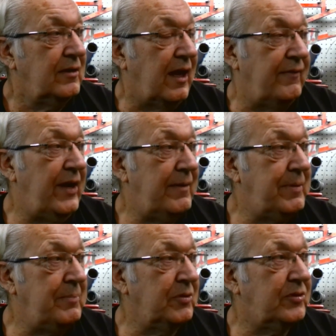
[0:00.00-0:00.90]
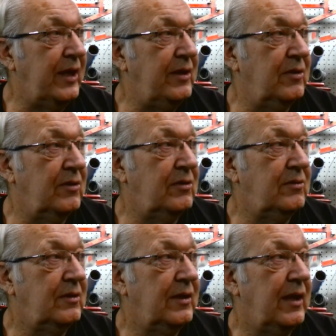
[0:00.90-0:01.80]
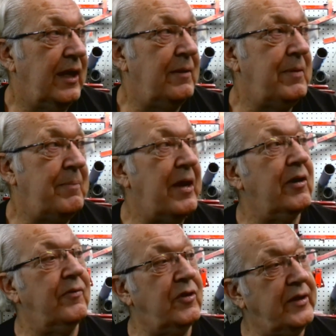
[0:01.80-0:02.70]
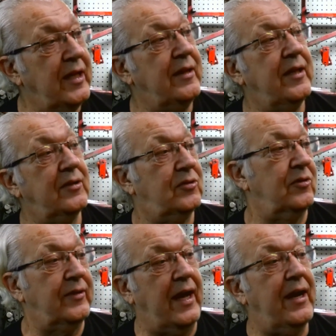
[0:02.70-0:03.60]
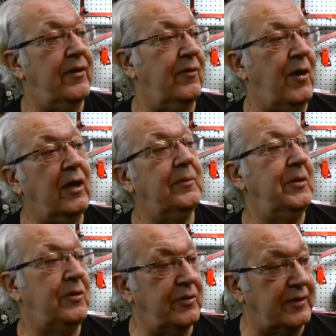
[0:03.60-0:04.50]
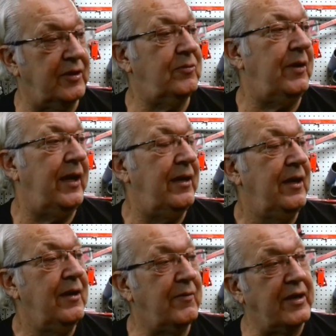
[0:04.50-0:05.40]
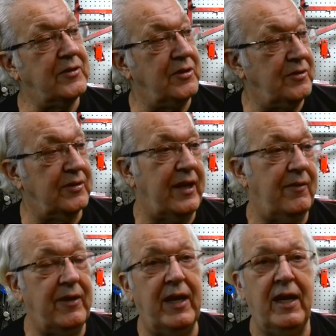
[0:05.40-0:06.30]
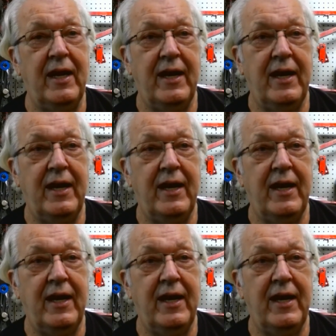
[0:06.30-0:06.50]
I've had people say, you know, it'd be better if you did this or that, or how come you do it this way? Why don't you do it that way?